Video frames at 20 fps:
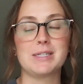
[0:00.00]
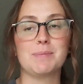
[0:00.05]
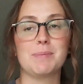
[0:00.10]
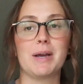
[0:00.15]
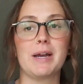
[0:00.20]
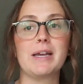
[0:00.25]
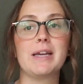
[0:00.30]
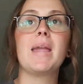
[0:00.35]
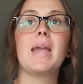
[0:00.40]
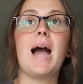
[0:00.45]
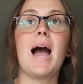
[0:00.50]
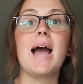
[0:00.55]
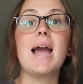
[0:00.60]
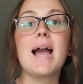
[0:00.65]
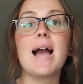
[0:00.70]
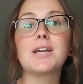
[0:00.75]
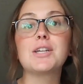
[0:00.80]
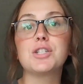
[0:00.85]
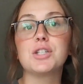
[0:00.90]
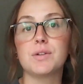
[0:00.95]
but I
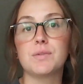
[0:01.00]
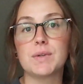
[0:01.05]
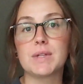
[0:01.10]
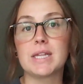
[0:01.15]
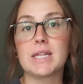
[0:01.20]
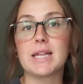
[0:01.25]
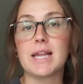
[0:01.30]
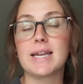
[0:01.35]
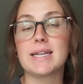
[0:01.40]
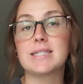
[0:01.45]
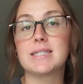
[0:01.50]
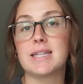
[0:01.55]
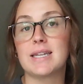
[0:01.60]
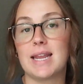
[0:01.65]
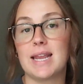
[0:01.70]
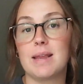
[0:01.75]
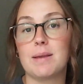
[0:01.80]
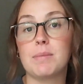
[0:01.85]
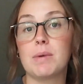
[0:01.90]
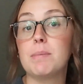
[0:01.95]
actually really liked the
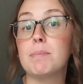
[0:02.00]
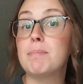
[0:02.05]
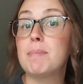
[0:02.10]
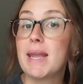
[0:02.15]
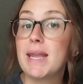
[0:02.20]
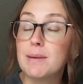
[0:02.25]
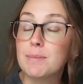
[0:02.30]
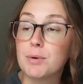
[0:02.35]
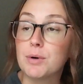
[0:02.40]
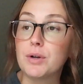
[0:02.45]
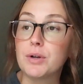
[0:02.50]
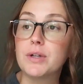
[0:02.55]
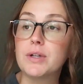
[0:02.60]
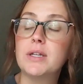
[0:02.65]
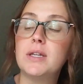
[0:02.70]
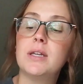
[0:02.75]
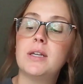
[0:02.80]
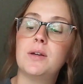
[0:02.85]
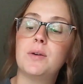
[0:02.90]
name Mabel,